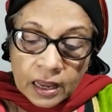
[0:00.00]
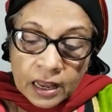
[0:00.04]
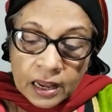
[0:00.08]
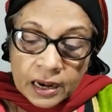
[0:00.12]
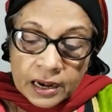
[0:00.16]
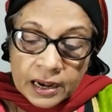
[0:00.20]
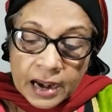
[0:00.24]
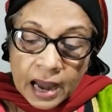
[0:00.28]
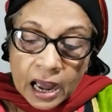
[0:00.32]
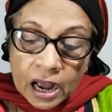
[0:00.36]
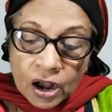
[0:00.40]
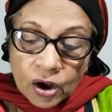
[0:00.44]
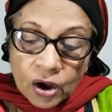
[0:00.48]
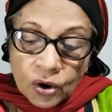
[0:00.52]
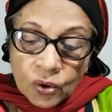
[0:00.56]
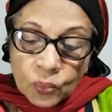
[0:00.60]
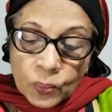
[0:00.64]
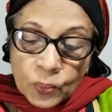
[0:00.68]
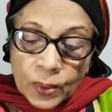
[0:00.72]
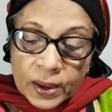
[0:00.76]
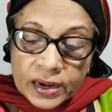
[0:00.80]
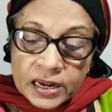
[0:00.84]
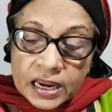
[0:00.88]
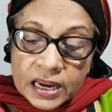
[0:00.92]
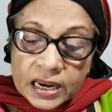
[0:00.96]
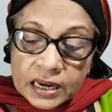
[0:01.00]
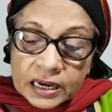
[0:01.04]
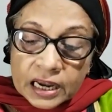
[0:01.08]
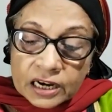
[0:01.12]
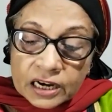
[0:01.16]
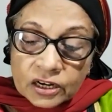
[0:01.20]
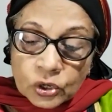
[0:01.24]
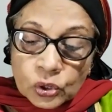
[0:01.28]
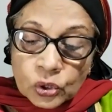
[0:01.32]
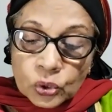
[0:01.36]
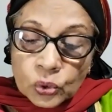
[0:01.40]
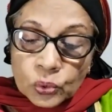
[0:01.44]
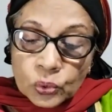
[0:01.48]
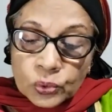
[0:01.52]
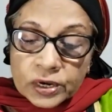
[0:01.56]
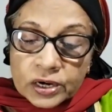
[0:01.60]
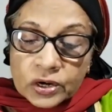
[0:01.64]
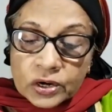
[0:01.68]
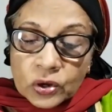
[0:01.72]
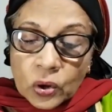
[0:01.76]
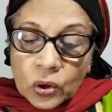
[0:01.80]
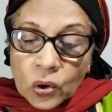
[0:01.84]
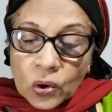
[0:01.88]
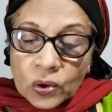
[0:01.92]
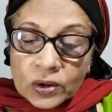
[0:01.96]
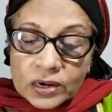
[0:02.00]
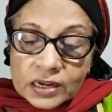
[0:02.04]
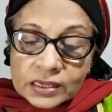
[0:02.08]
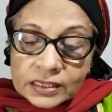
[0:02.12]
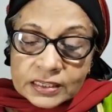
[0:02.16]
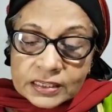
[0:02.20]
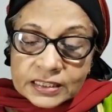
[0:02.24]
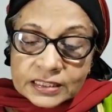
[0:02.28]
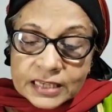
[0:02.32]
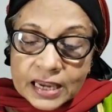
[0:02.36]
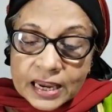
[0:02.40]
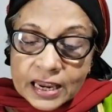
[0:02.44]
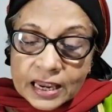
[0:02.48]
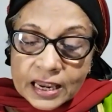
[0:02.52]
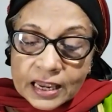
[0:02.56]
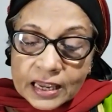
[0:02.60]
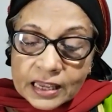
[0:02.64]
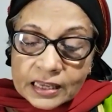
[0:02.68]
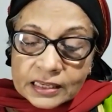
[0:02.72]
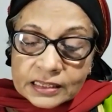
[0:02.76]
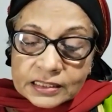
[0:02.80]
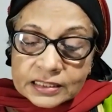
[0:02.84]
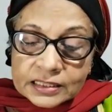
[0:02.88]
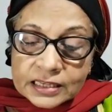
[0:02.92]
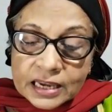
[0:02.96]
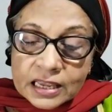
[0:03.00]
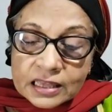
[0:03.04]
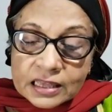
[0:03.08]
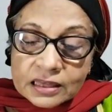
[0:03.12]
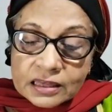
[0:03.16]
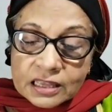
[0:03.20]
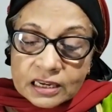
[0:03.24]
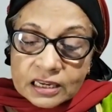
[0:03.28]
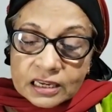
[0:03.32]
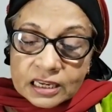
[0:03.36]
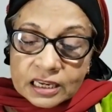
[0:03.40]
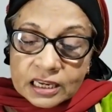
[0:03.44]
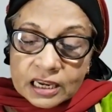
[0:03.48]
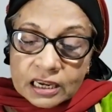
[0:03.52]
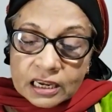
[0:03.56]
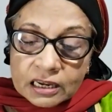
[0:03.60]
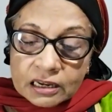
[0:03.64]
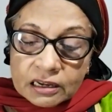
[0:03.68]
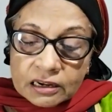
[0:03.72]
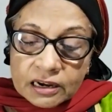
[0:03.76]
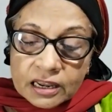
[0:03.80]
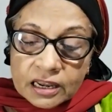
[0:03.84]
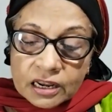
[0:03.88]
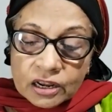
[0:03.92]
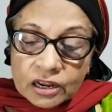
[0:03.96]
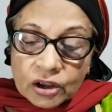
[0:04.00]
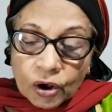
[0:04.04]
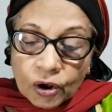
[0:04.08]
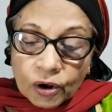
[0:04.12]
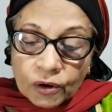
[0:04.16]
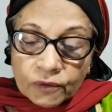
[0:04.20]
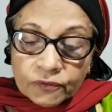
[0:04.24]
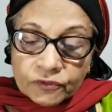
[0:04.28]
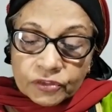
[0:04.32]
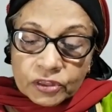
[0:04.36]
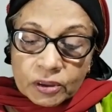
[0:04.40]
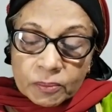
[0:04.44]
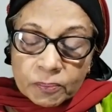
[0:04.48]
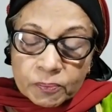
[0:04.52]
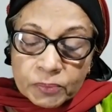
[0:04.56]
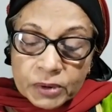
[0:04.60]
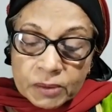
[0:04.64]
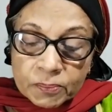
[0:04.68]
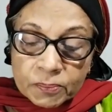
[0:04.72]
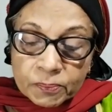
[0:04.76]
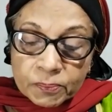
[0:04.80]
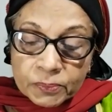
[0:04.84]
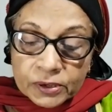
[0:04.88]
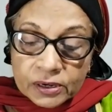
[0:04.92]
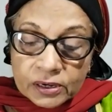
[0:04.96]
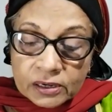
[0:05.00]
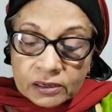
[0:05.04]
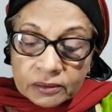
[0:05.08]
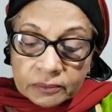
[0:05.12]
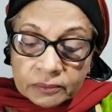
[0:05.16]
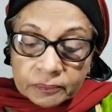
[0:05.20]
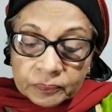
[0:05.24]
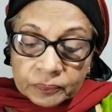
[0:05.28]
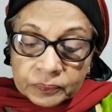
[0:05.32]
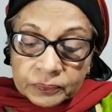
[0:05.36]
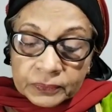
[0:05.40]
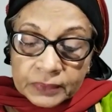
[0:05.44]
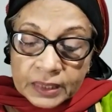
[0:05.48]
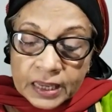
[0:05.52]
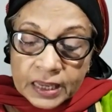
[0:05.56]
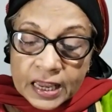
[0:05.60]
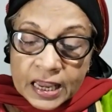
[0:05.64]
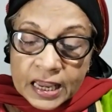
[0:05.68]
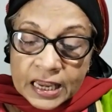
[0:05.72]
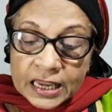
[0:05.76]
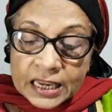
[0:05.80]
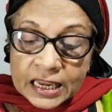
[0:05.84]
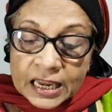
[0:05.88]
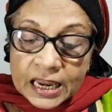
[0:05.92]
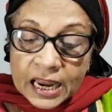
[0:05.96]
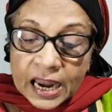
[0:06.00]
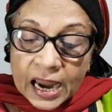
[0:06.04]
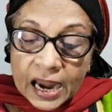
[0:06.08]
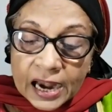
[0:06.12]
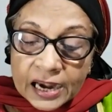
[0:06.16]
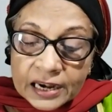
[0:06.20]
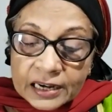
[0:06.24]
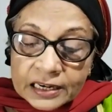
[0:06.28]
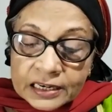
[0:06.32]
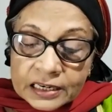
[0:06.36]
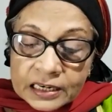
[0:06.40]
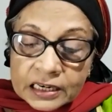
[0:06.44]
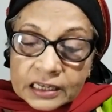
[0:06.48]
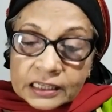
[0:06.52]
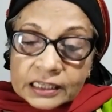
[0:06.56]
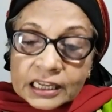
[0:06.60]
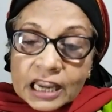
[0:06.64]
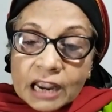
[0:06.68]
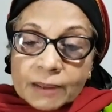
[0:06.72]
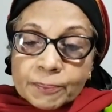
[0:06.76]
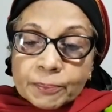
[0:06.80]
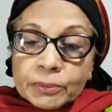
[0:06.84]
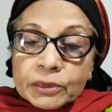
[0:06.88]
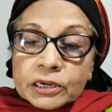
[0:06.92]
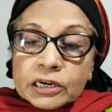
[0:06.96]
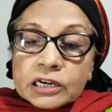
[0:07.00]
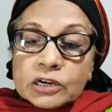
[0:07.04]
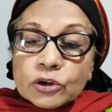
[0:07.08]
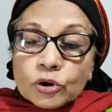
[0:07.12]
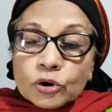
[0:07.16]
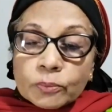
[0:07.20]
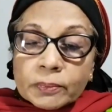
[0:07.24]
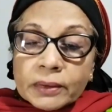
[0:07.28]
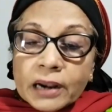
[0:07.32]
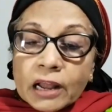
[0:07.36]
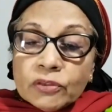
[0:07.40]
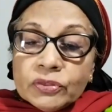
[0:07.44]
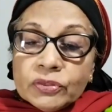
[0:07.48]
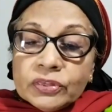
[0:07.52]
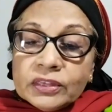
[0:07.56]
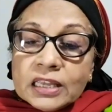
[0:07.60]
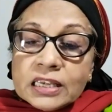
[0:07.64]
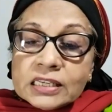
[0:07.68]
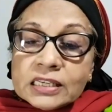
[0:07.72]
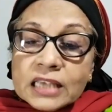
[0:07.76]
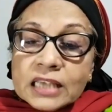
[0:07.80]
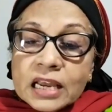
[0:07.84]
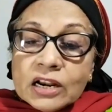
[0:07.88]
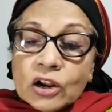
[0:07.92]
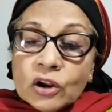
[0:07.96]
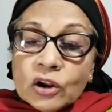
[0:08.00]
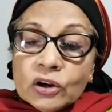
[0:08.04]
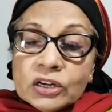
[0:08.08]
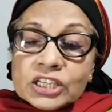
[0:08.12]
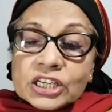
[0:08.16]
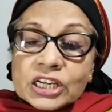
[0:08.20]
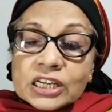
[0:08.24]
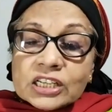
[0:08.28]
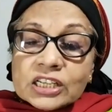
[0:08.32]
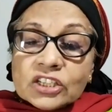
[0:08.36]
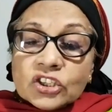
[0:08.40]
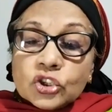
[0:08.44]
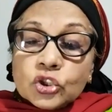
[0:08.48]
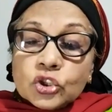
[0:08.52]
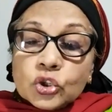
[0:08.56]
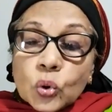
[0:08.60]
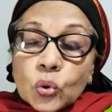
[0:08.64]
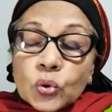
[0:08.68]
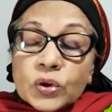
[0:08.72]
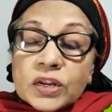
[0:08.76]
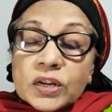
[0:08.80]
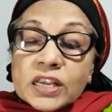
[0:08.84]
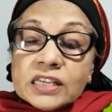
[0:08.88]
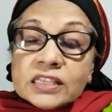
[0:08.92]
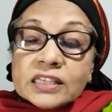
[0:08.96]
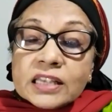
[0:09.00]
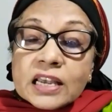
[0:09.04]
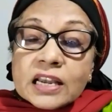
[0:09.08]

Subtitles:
Now, when he concluded all his sayings in the hearing of the people, he entered Capernaum. Now, these are not just stories.